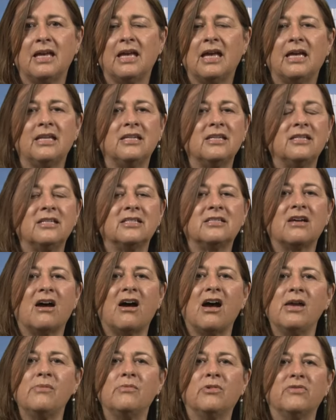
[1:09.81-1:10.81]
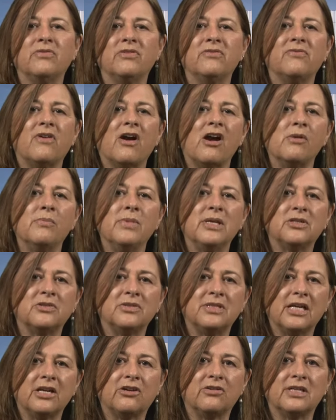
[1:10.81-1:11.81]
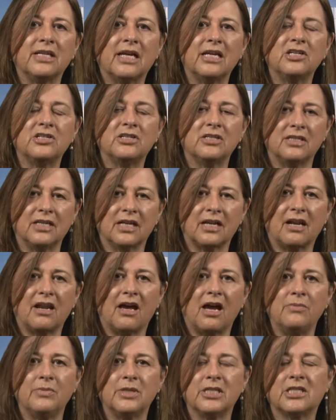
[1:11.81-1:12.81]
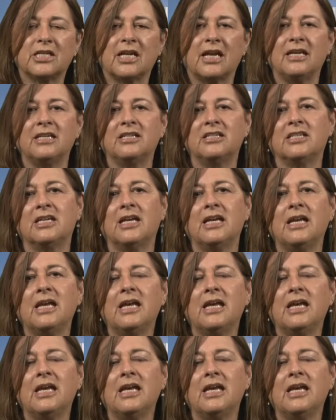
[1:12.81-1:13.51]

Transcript: And in a time of environmental degradation and climate change,